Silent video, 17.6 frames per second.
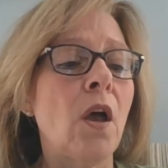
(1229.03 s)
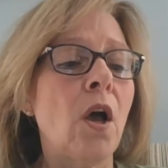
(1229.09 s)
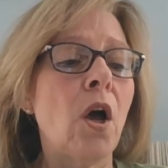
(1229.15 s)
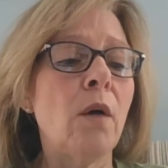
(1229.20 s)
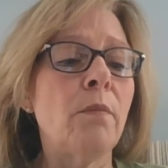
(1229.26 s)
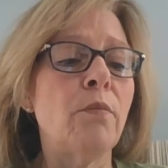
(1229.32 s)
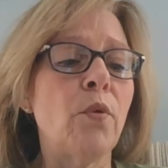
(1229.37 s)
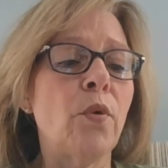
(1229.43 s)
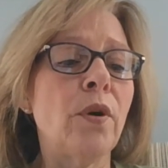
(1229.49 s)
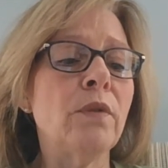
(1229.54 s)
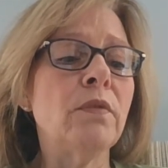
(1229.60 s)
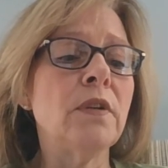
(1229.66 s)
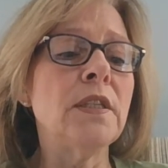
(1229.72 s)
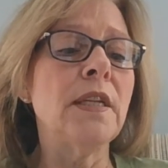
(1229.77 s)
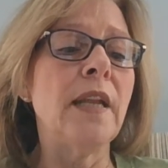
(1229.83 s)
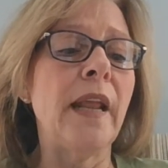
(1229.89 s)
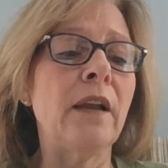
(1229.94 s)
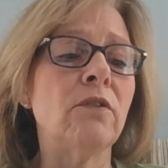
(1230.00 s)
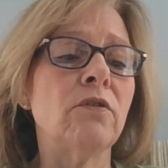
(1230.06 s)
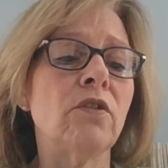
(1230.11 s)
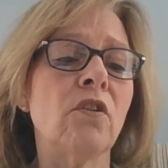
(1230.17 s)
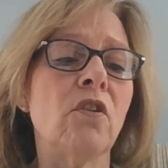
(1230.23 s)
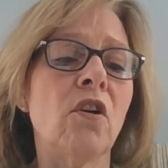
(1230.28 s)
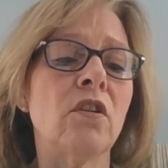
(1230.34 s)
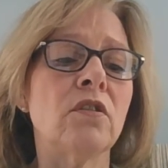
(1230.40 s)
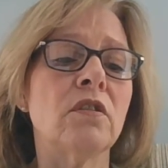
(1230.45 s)
A board was nailed
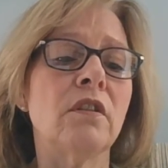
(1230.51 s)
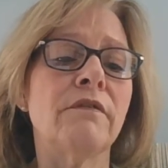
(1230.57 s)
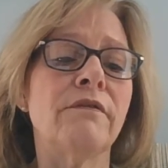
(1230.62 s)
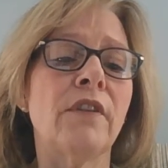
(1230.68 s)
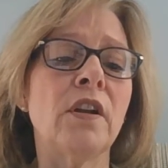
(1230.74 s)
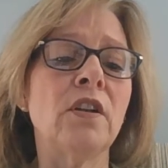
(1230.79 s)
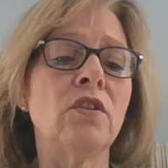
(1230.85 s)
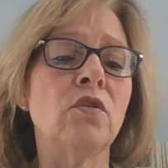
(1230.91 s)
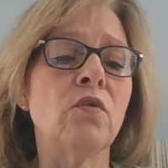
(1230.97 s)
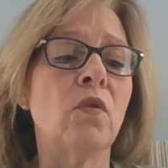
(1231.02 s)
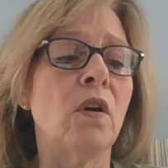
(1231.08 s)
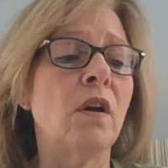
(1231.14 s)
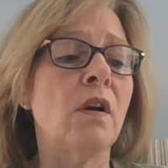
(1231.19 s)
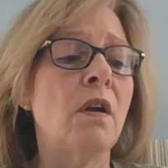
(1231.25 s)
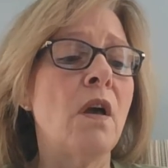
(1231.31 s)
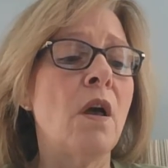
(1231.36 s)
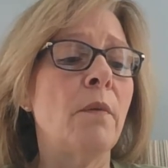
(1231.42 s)
across the front door,